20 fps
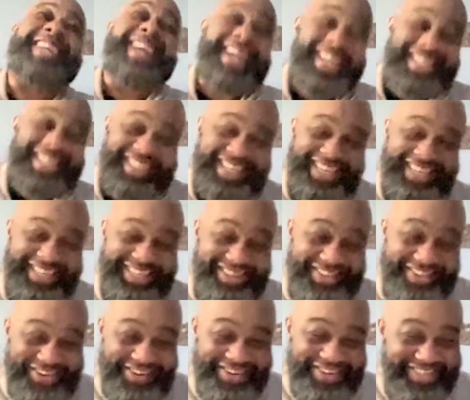content and
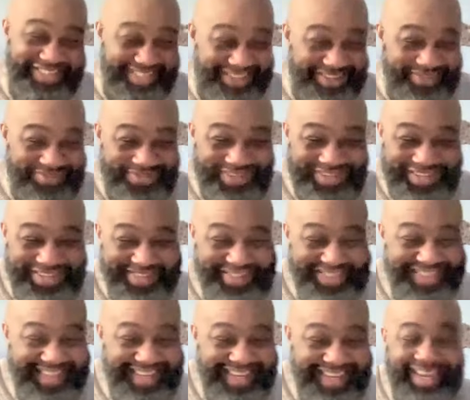call stuff for you
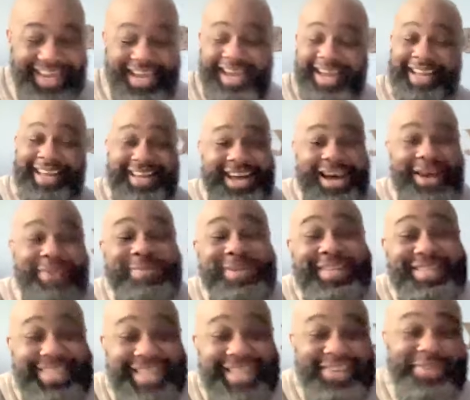today, I'm going
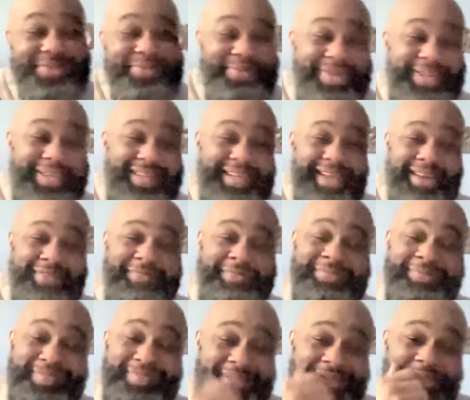to tell you what
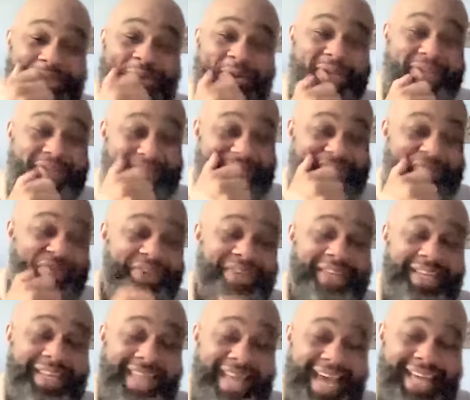I've been doing for
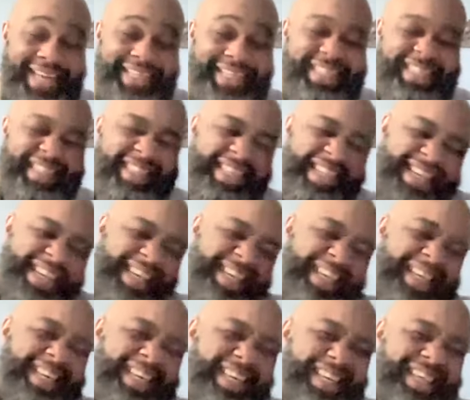the last,
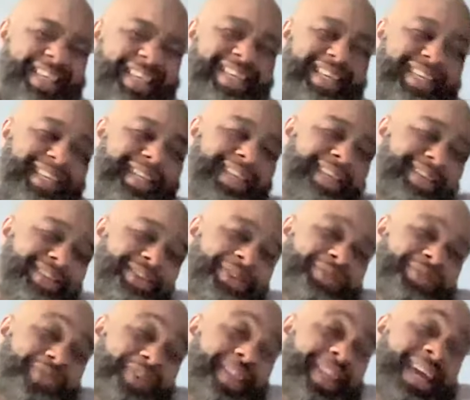for
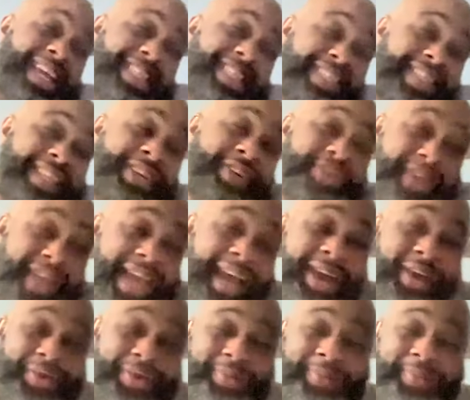the last year
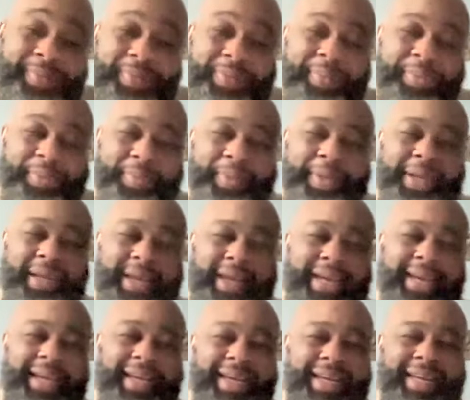now.
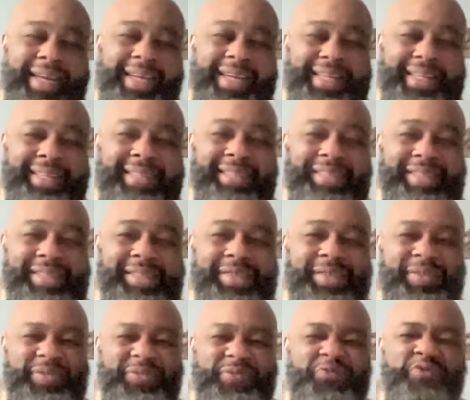But
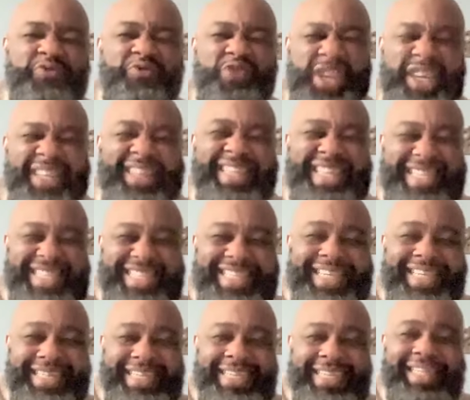
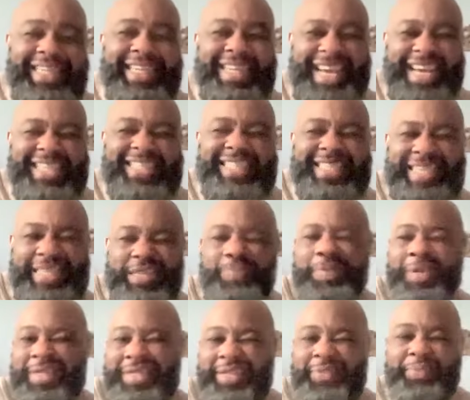realistically, the last 6
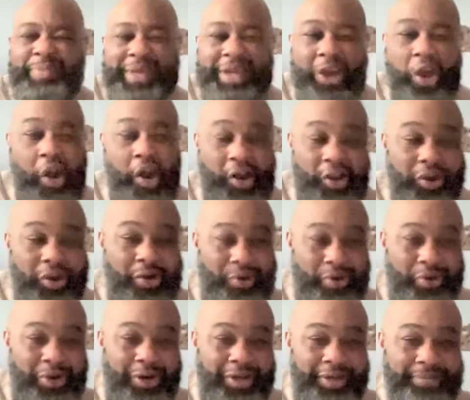months have been
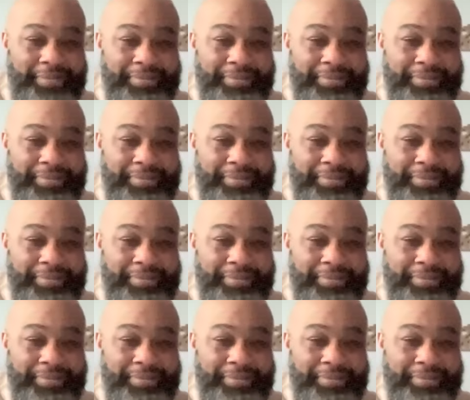hardcore.